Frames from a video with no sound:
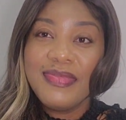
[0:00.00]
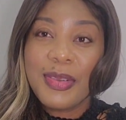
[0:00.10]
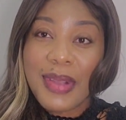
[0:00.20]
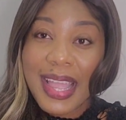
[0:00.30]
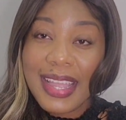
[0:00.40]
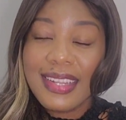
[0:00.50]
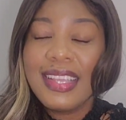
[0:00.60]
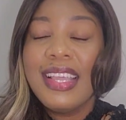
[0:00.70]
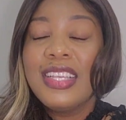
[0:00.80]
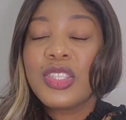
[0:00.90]
right?
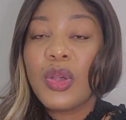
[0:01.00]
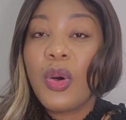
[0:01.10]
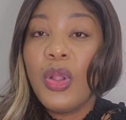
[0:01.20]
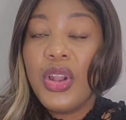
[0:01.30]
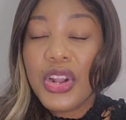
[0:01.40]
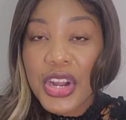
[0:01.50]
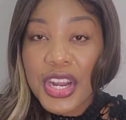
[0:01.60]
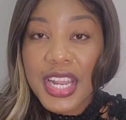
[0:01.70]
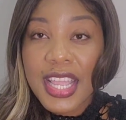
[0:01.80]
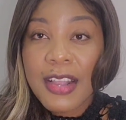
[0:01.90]
So
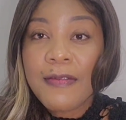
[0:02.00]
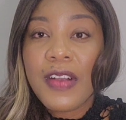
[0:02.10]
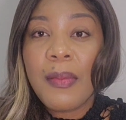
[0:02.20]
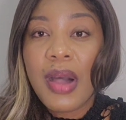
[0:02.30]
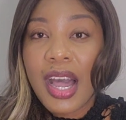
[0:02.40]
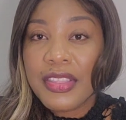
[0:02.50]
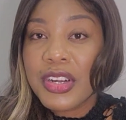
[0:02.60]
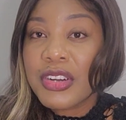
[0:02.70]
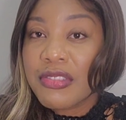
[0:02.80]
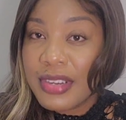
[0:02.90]
learning from
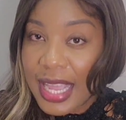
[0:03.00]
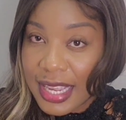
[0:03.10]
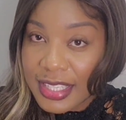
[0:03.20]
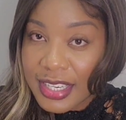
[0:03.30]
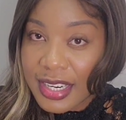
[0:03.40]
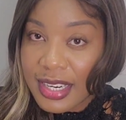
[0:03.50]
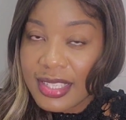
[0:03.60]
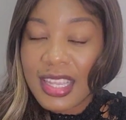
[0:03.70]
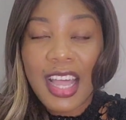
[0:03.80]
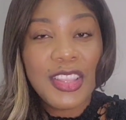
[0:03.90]
other
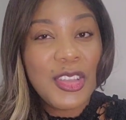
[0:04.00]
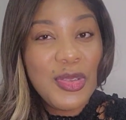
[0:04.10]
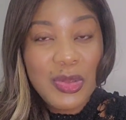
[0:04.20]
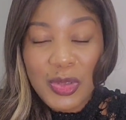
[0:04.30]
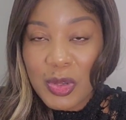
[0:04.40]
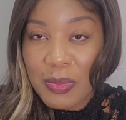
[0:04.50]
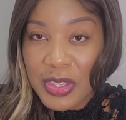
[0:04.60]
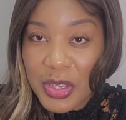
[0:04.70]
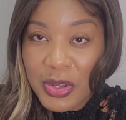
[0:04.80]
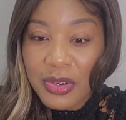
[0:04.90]
creators, other YouTube
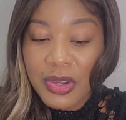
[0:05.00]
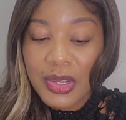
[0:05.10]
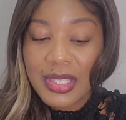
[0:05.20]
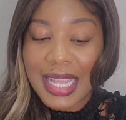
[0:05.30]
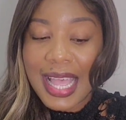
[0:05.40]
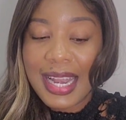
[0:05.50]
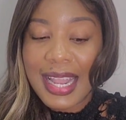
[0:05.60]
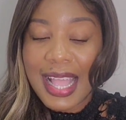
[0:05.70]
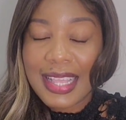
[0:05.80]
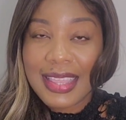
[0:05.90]
gurus. I
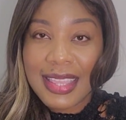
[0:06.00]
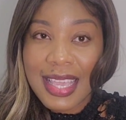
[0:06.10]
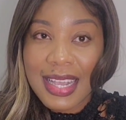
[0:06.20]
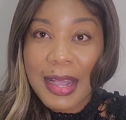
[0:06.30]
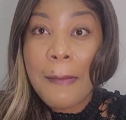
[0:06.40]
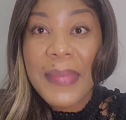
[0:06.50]
like Think